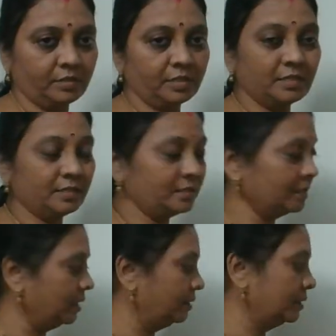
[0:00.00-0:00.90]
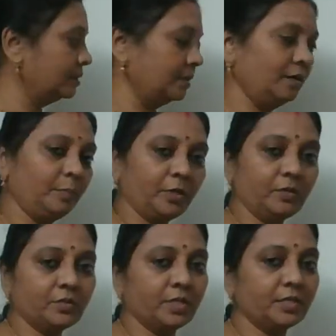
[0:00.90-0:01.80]
Z, z
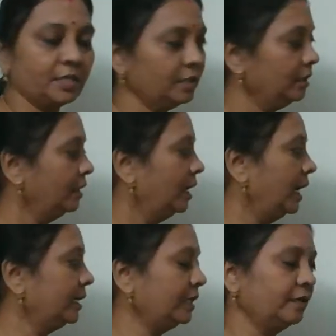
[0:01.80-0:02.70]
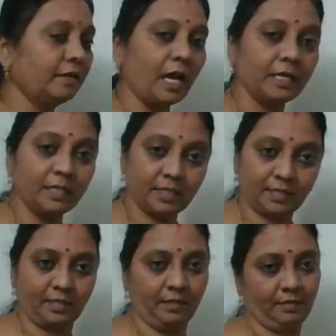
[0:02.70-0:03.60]
pronunciation and here
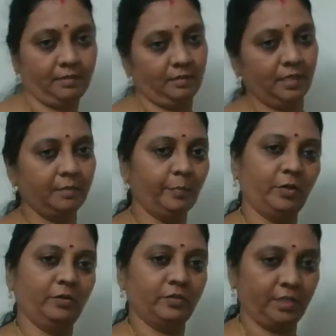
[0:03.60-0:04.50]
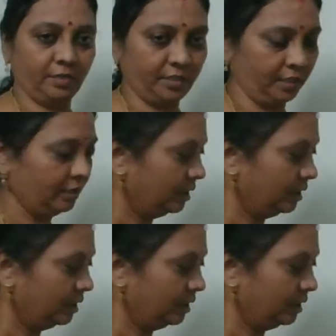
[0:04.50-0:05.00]
eyes. that pronunciation.